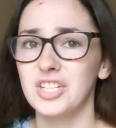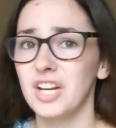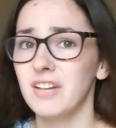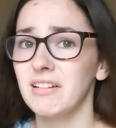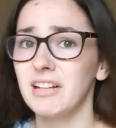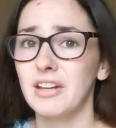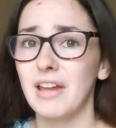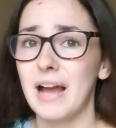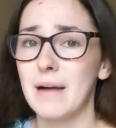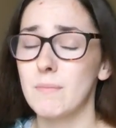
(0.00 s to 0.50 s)

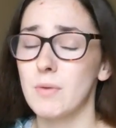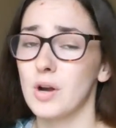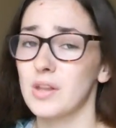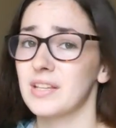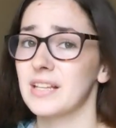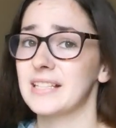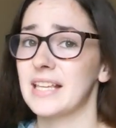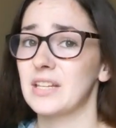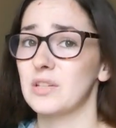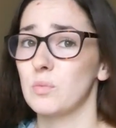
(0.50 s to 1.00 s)
don't really know how
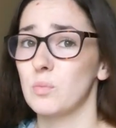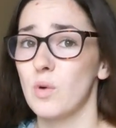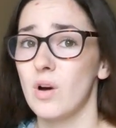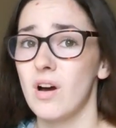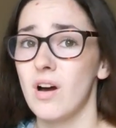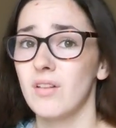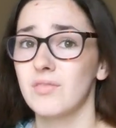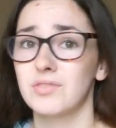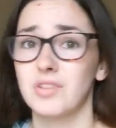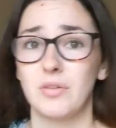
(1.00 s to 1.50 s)
monetization
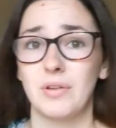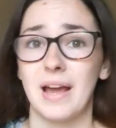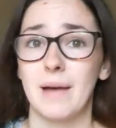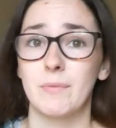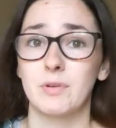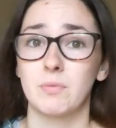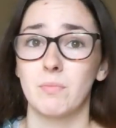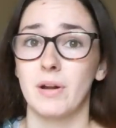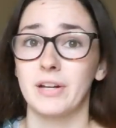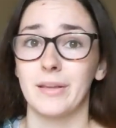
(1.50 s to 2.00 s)
works, don't know
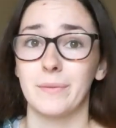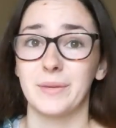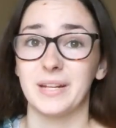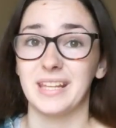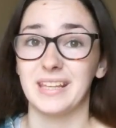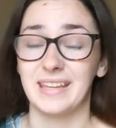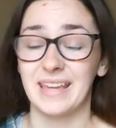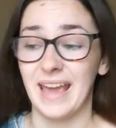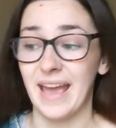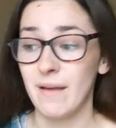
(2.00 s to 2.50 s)
how much money I'm
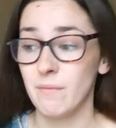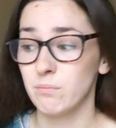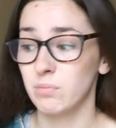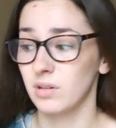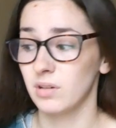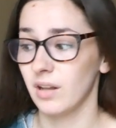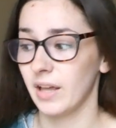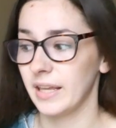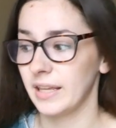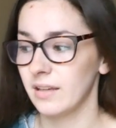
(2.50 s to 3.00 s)
gonna get,
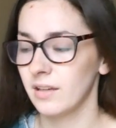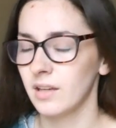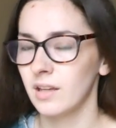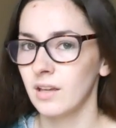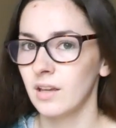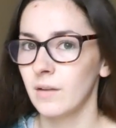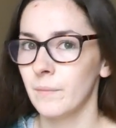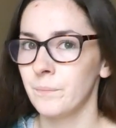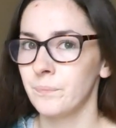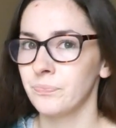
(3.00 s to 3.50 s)
but like
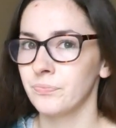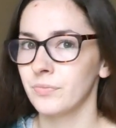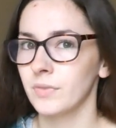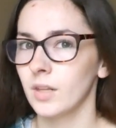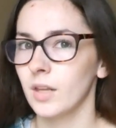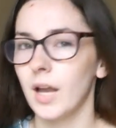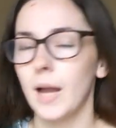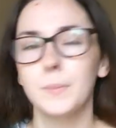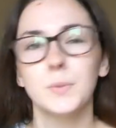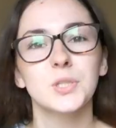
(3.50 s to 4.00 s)

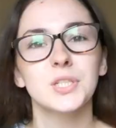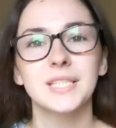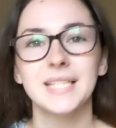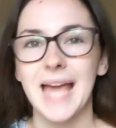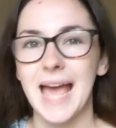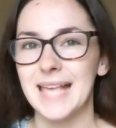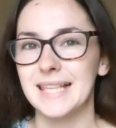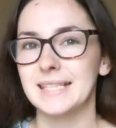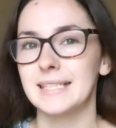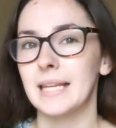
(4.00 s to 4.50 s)
I'm just
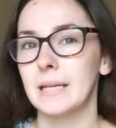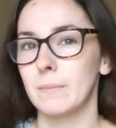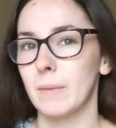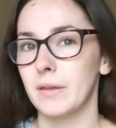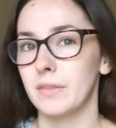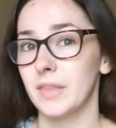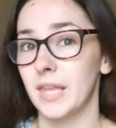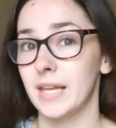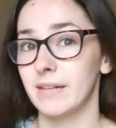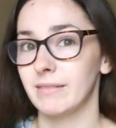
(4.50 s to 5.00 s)
testing
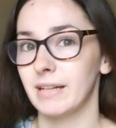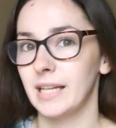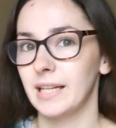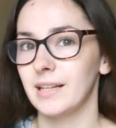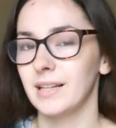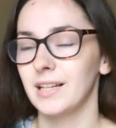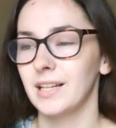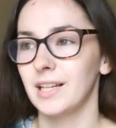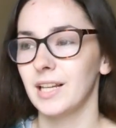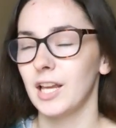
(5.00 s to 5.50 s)
my
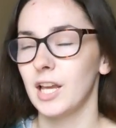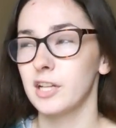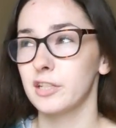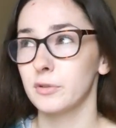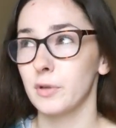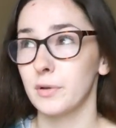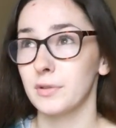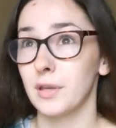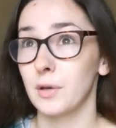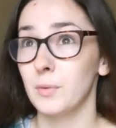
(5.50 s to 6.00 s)
theory.
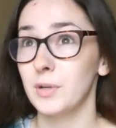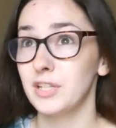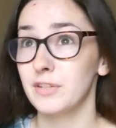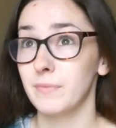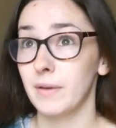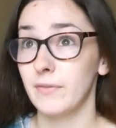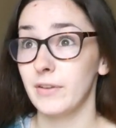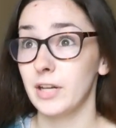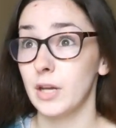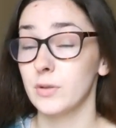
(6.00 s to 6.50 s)
So I was like, which
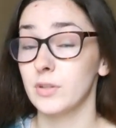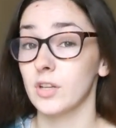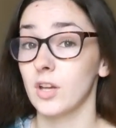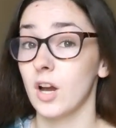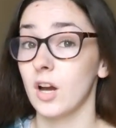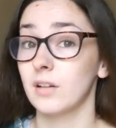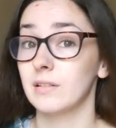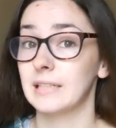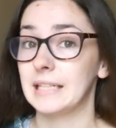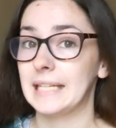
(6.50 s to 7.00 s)
of my videos are
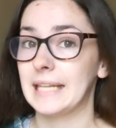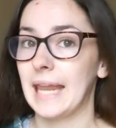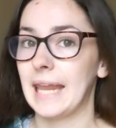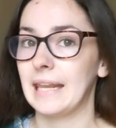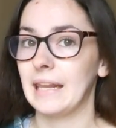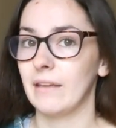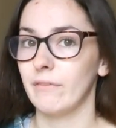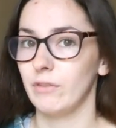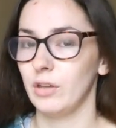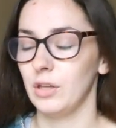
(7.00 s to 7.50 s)
currently
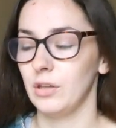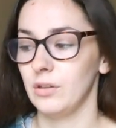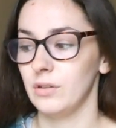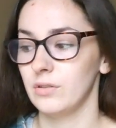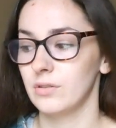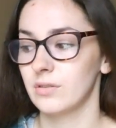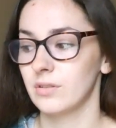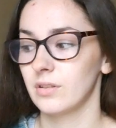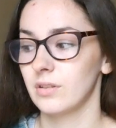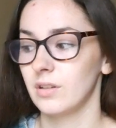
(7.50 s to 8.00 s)
gaining
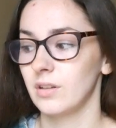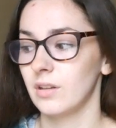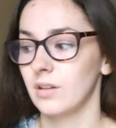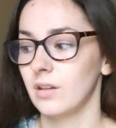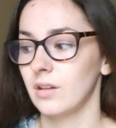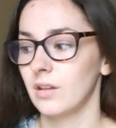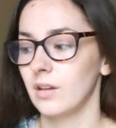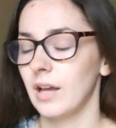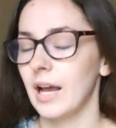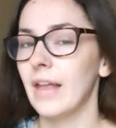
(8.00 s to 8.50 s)
views?
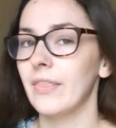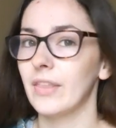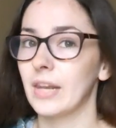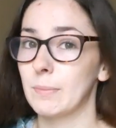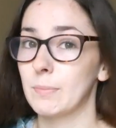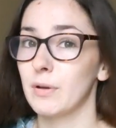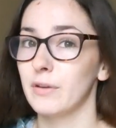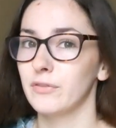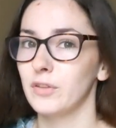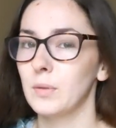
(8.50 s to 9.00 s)
And then
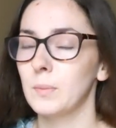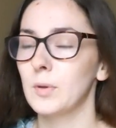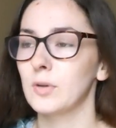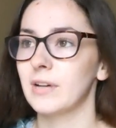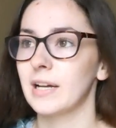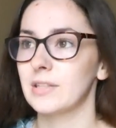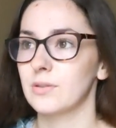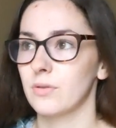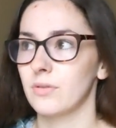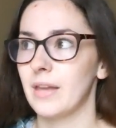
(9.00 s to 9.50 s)
I put a few
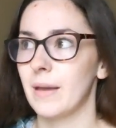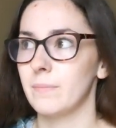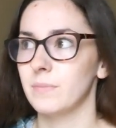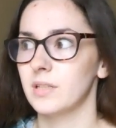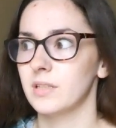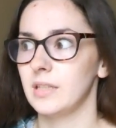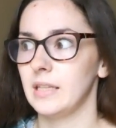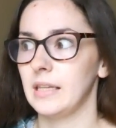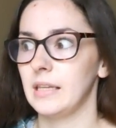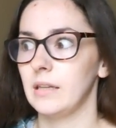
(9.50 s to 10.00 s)
more ads on them
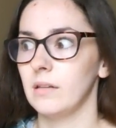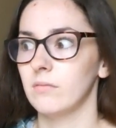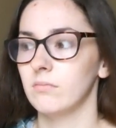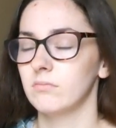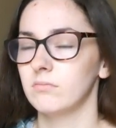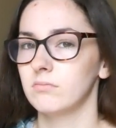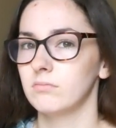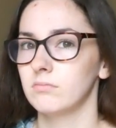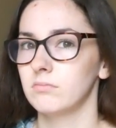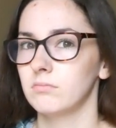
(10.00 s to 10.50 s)
to see
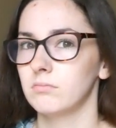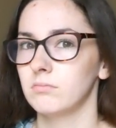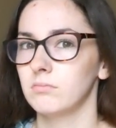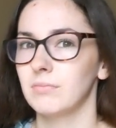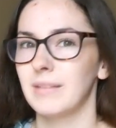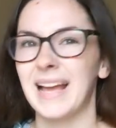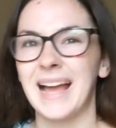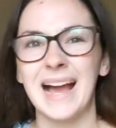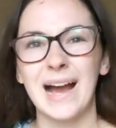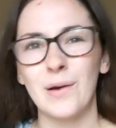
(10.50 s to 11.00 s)

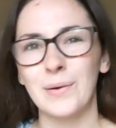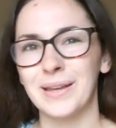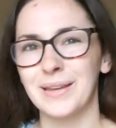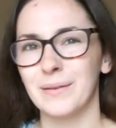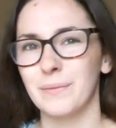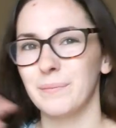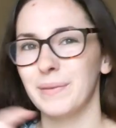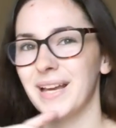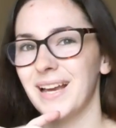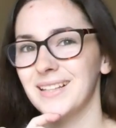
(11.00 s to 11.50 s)
how it
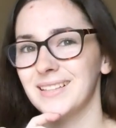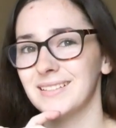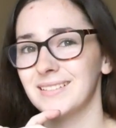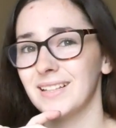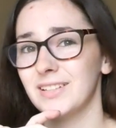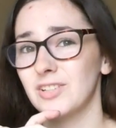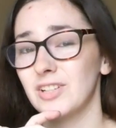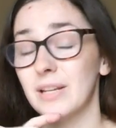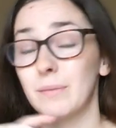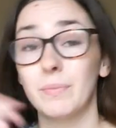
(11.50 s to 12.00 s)
compares
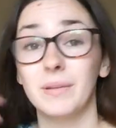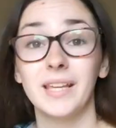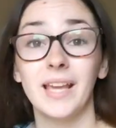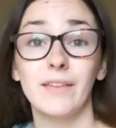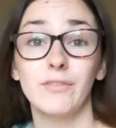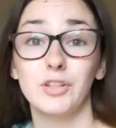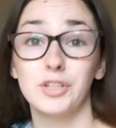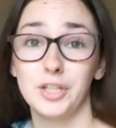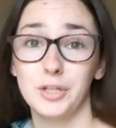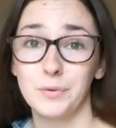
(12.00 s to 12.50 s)
essentially. But
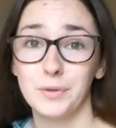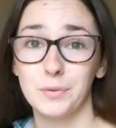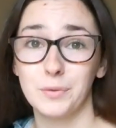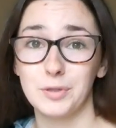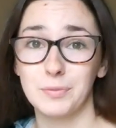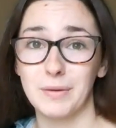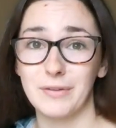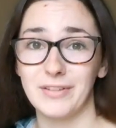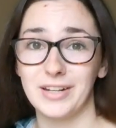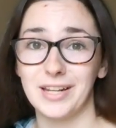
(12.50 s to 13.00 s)
yeah, if you do want to
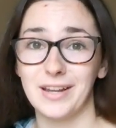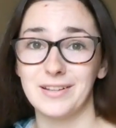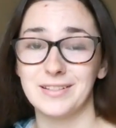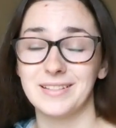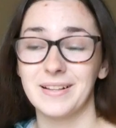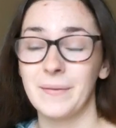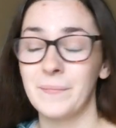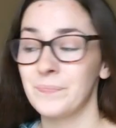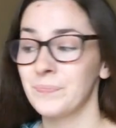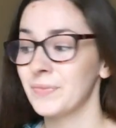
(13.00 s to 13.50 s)
watch my
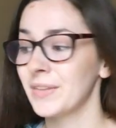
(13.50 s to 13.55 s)
videos,